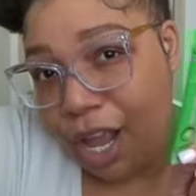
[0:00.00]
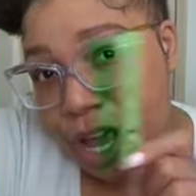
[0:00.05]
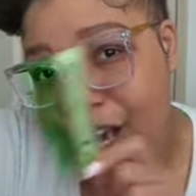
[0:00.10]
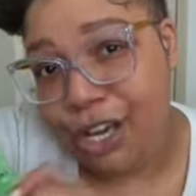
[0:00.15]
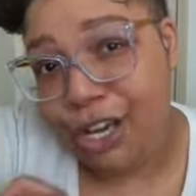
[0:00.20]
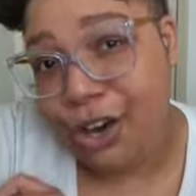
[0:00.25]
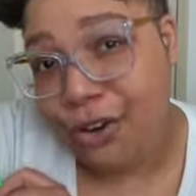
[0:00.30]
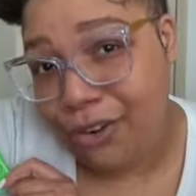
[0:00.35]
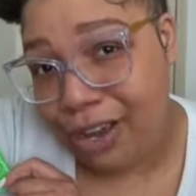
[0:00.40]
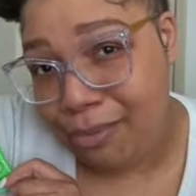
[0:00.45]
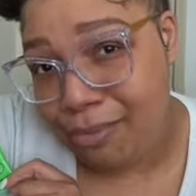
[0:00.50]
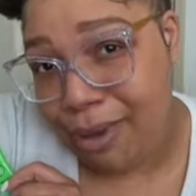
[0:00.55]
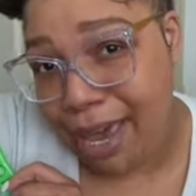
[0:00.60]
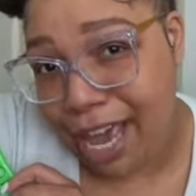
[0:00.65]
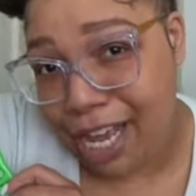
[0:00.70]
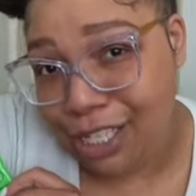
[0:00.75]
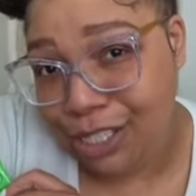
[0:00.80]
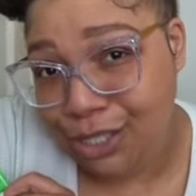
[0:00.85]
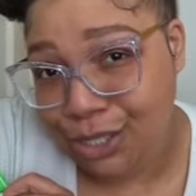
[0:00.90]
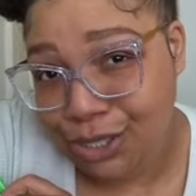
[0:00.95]
Going
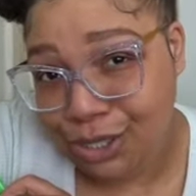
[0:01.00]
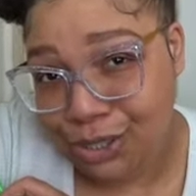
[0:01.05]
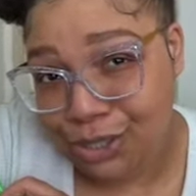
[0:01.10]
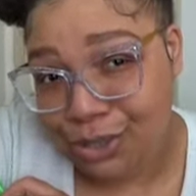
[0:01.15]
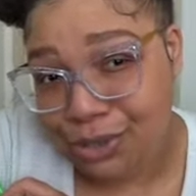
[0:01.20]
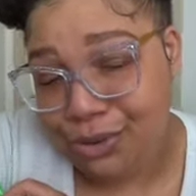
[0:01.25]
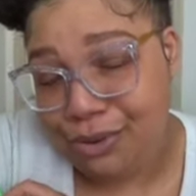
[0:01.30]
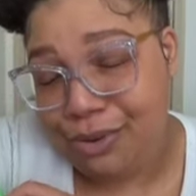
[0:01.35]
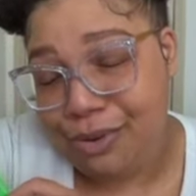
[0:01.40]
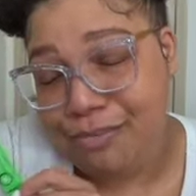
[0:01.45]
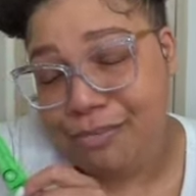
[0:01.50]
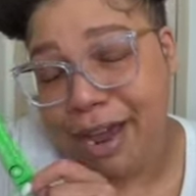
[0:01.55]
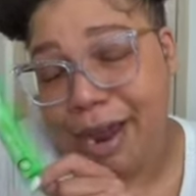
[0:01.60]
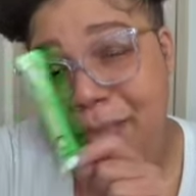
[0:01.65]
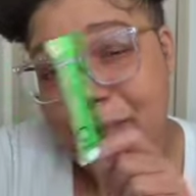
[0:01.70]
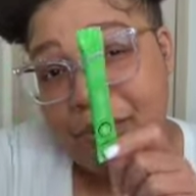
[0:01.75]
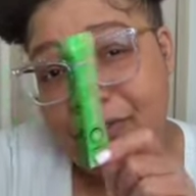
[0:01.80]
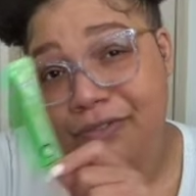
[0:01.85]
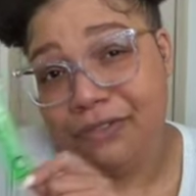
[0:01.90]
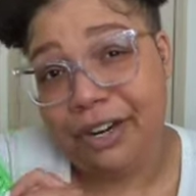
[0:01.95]
back to my
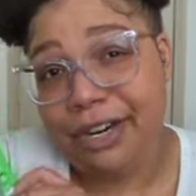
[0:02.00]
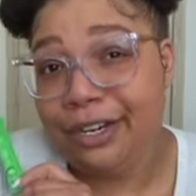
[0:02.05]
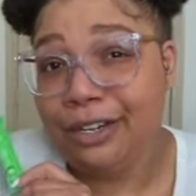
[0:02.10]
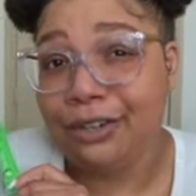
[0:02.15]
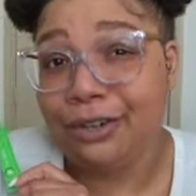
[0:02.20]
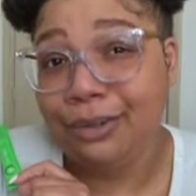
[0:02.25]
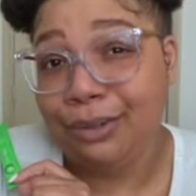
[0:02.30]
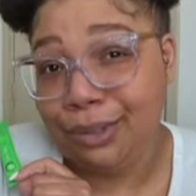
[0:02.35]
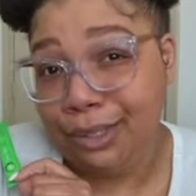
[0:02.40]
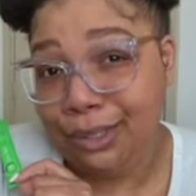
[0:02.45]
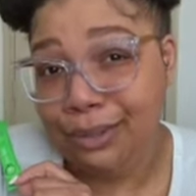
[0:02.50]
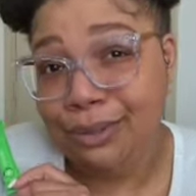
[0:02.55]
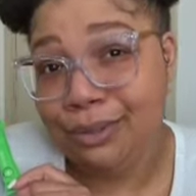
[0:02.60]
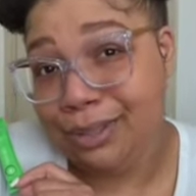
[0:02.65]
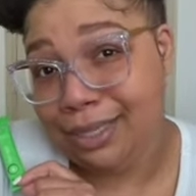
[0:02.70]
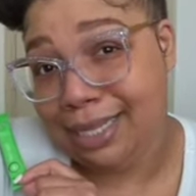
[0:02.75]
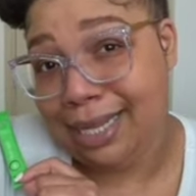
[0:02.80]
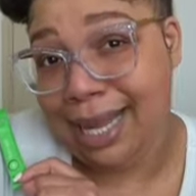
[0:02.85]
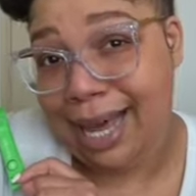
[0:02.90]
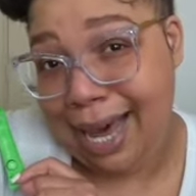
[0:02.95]
preferred
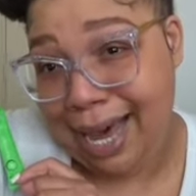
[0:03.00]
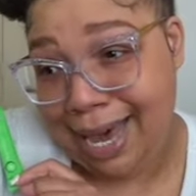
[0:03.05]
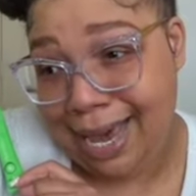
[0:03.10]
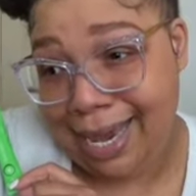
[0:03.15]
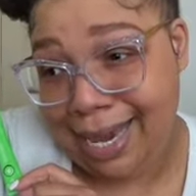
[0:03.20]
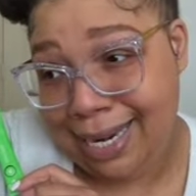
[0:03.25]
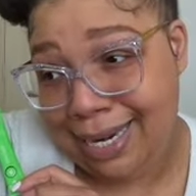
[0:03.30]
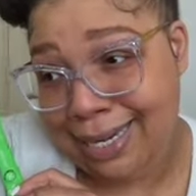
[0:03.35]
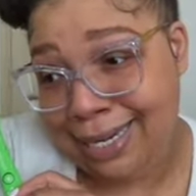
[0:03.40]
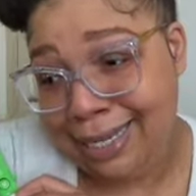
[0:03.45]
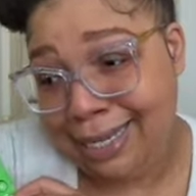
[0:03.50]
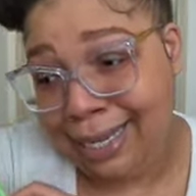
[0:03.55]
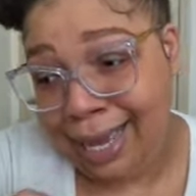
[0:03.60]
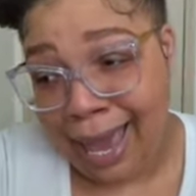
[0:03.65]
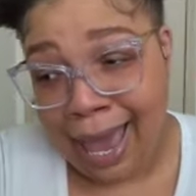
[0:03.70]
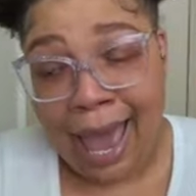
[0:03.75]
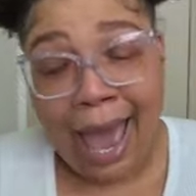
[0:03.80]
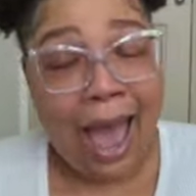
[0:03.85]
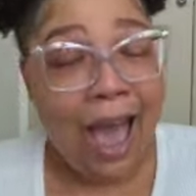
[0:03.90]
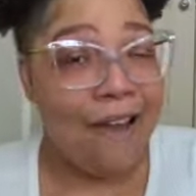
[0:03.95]
cruise line,
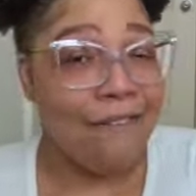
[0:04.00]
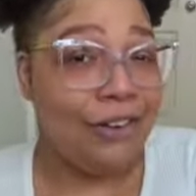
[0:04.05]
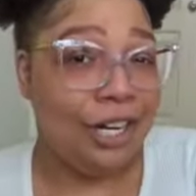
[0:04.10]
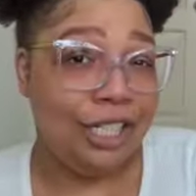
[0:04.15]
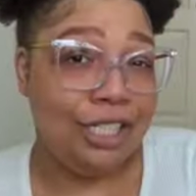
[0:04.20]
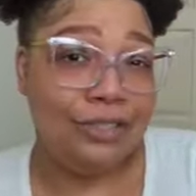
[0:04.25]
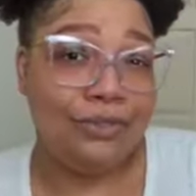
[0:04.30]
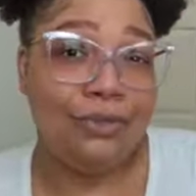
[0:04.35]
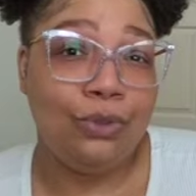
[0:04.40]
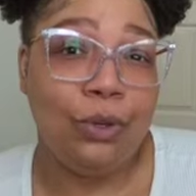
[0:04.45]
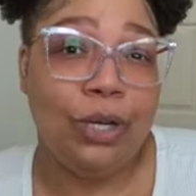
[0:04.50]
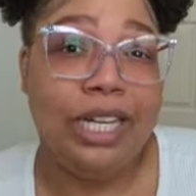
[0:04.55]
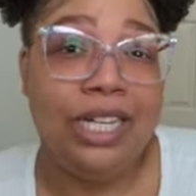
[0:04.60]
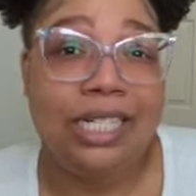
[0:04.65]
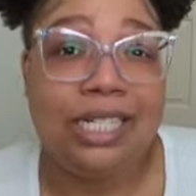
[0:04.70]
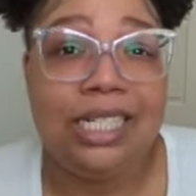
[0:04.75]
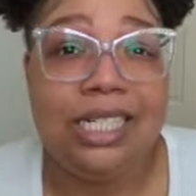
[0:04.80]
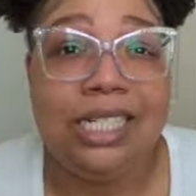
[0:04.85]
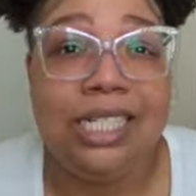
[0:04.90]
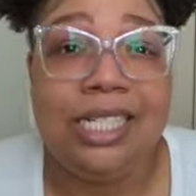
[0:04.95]
Virgin
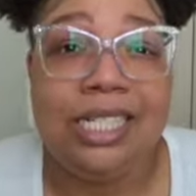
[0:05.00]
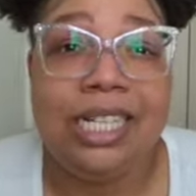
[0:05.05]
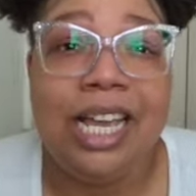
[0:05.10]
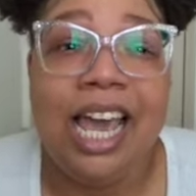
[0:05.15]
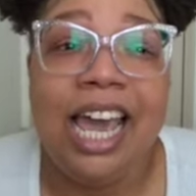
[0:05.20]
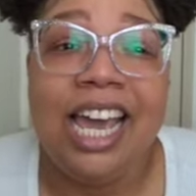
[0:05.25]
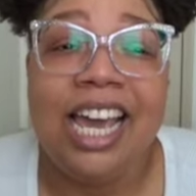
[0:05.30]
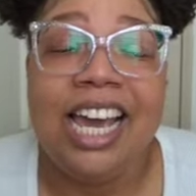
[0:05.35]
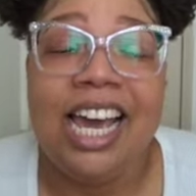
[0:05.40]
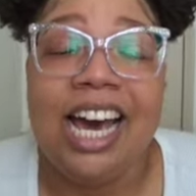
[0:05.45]
Voyages